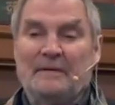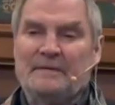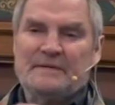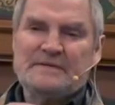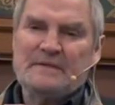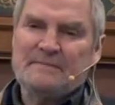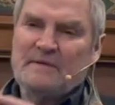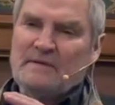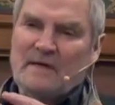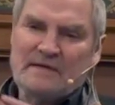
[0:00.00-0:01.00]
there's
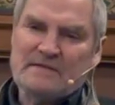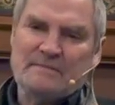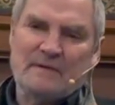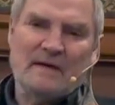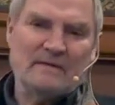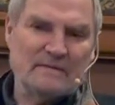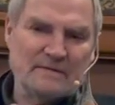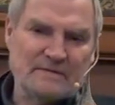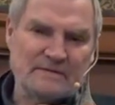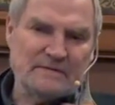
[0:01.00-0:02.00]
something nice about
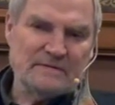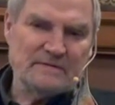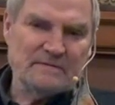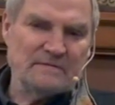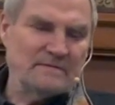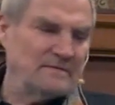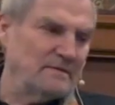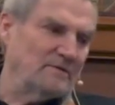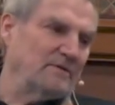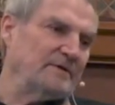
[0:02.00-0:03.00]
this
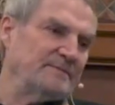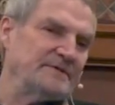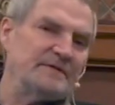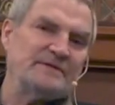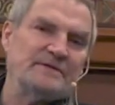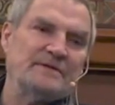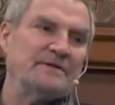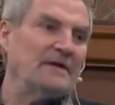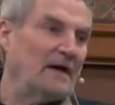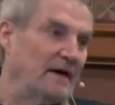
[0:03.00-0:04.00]
autumn session,
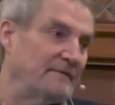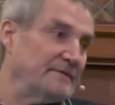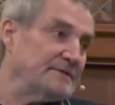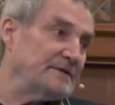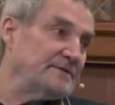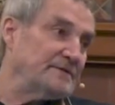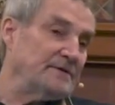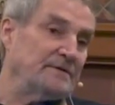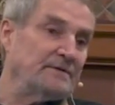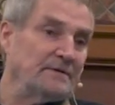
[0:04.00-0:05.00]
the harvest
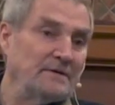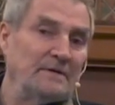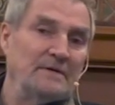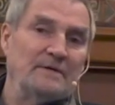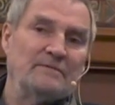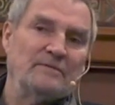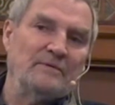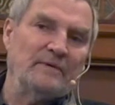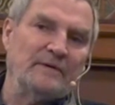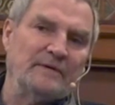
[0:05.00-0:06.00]
session.
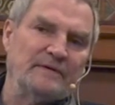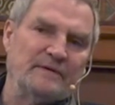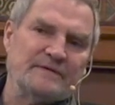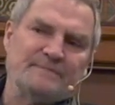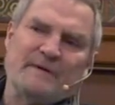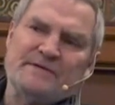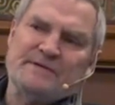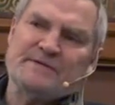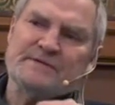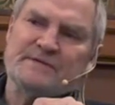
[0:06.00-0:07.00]
The
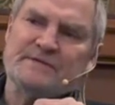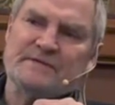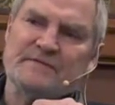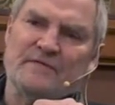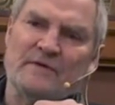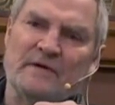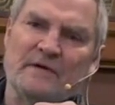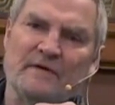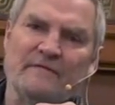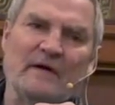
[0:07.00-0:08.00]
spaciousness is very
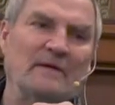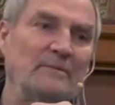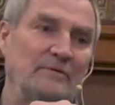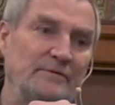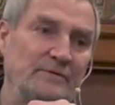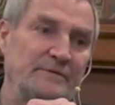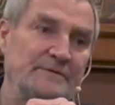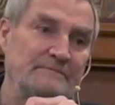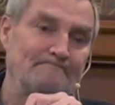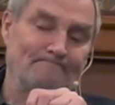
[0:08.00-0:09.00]
available to us.